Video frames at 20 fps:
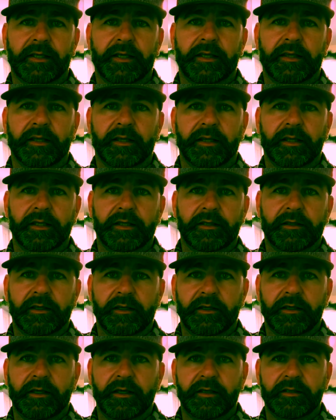the
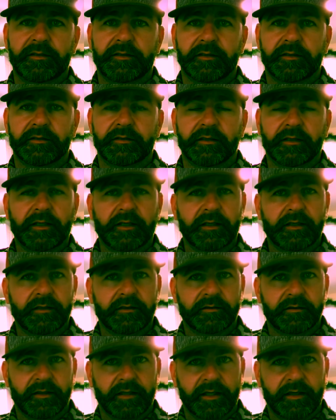yeast
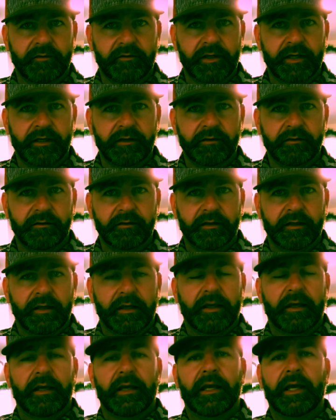is living,
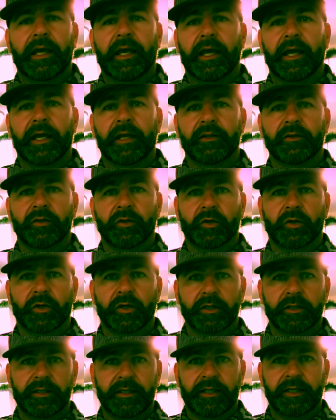and you
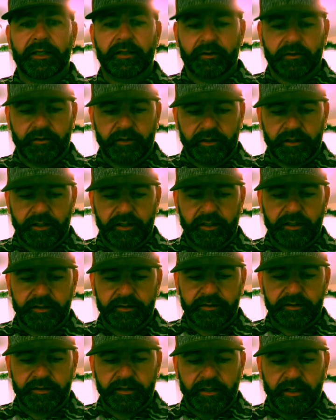could kill the
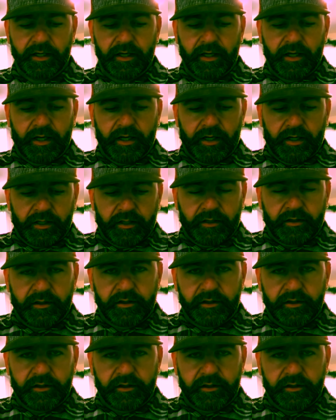yeast. The